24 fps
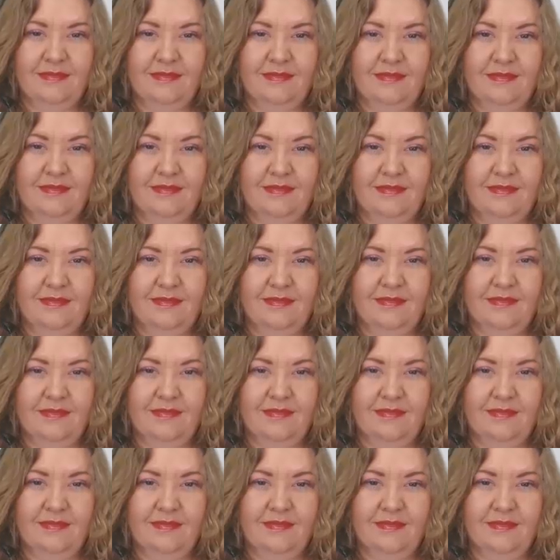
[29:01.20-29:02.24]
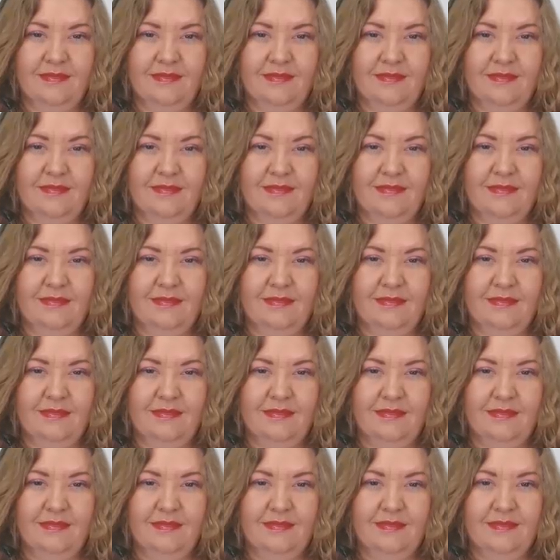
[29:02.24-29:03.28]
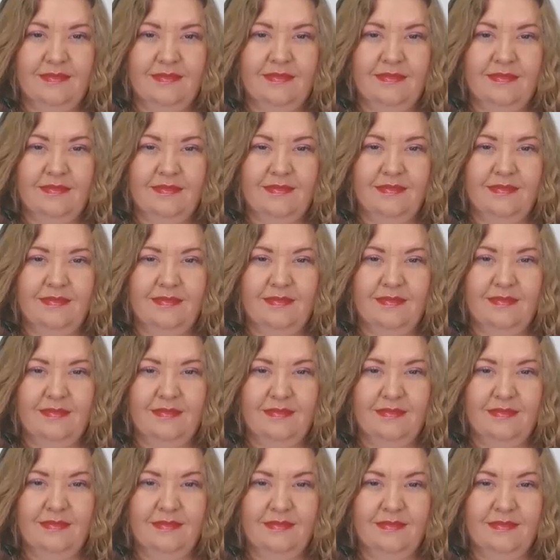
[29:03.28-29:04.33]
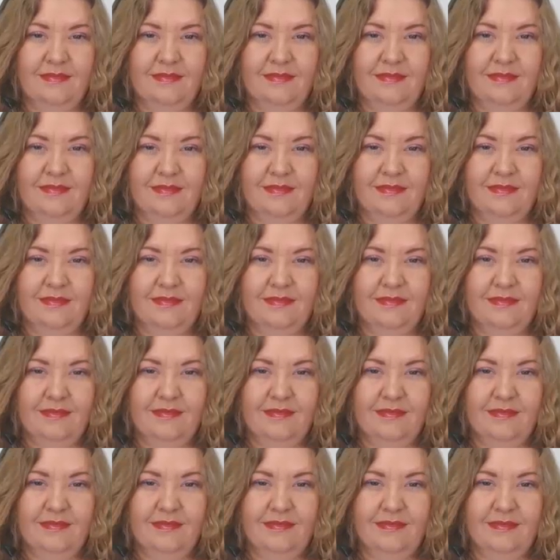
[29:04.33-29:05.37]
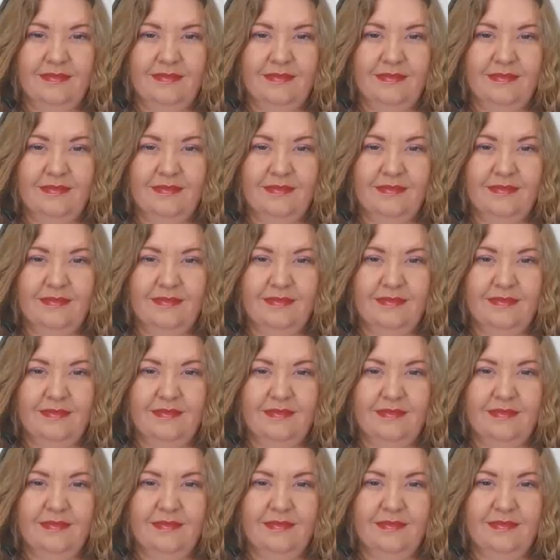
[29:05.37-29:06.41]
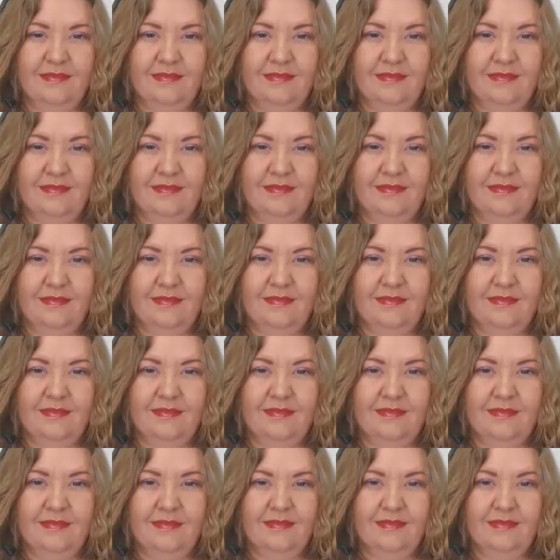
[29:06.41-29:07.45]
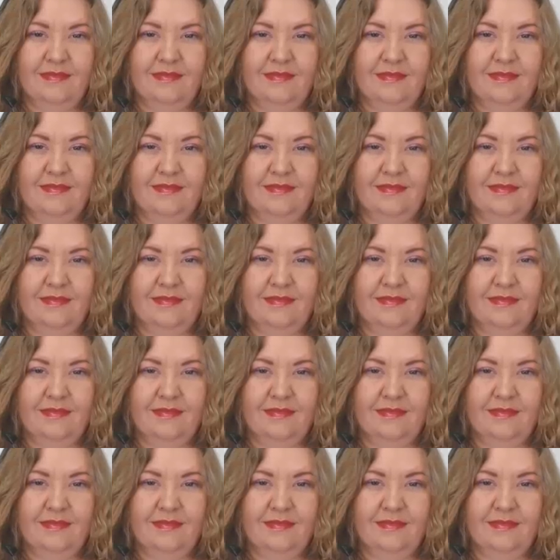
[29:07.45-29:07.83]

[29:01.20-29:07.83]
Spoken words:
The person shown says nothing.